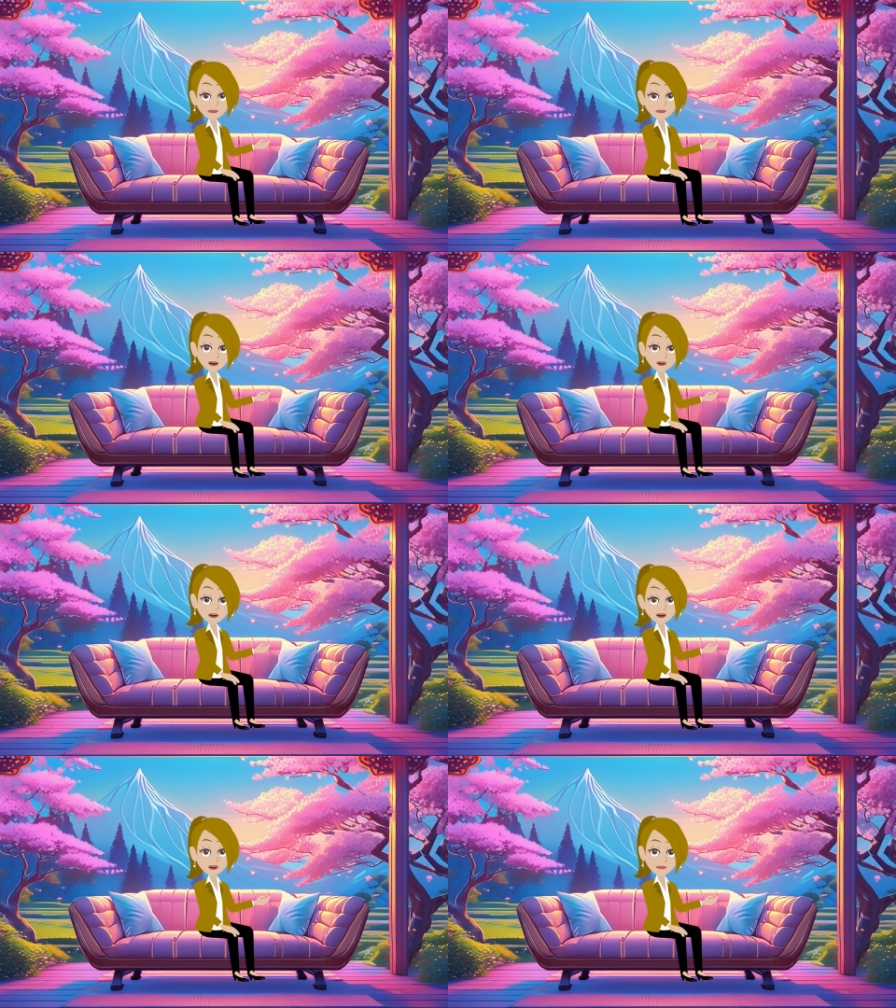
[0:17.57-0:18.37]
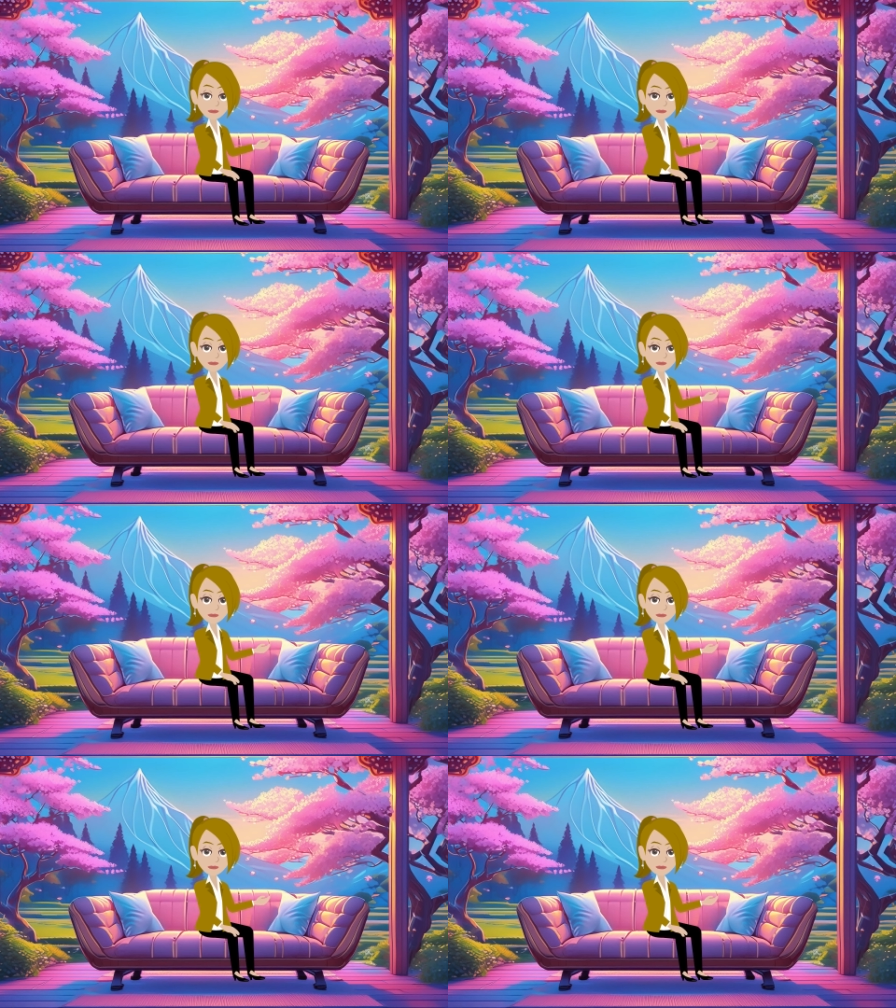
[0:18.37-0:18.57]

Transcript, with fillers: Do you agree?